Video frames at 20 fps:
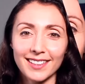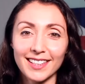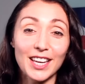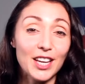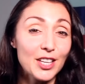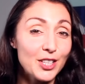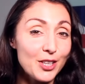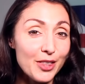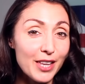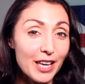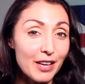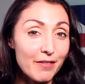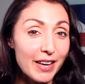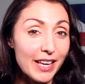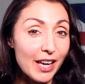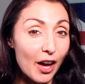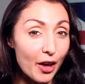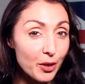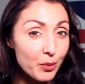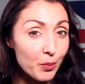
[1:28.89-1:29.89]
Can you think of
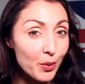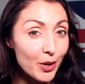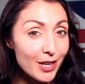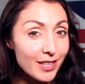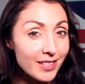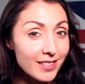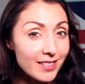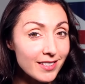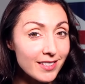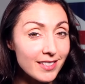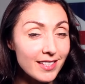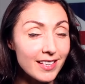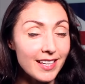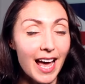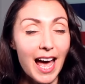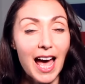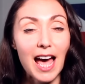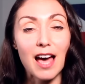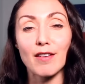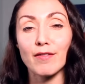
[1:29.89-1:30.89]
any other words that
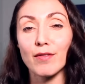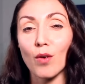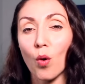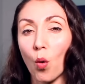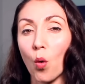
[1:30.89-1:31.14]
have